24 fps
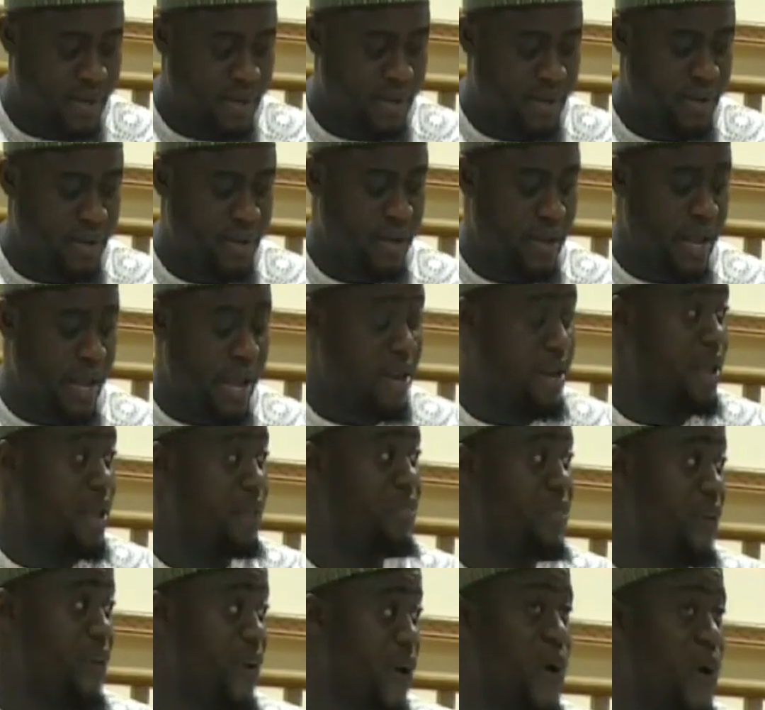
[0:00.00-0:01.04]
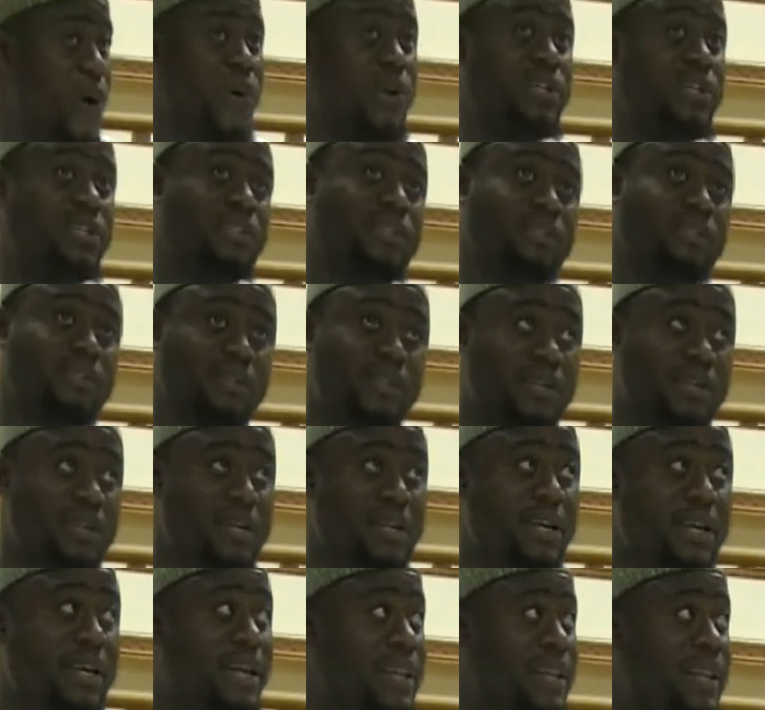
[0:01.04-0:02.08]
And the third,
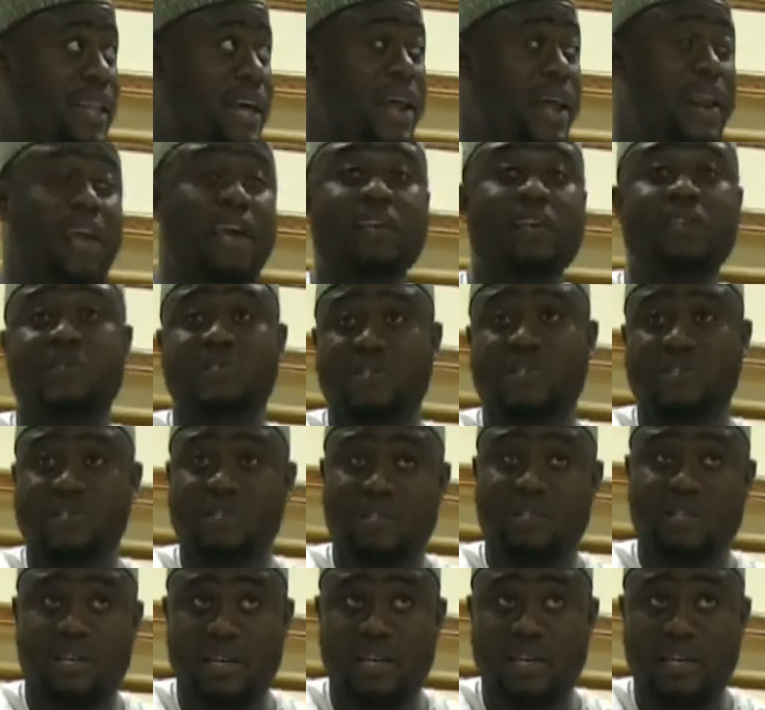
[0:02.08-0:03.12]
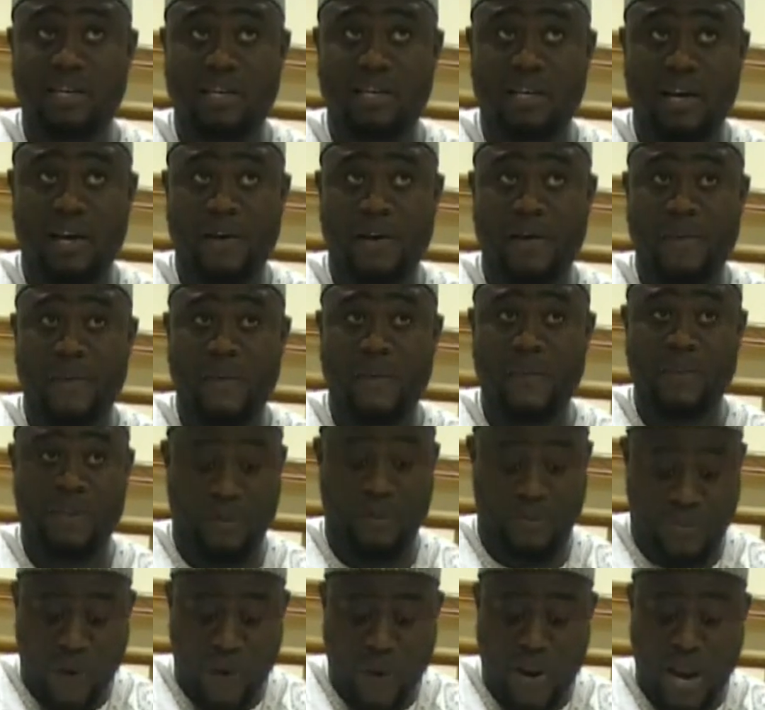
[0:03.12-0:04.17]
there is the
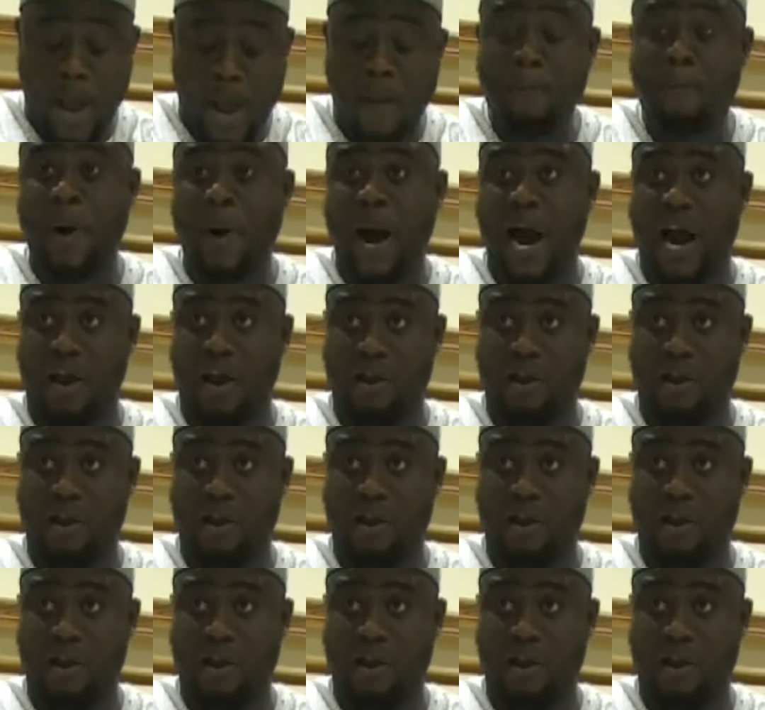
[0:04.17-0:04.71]
third empire,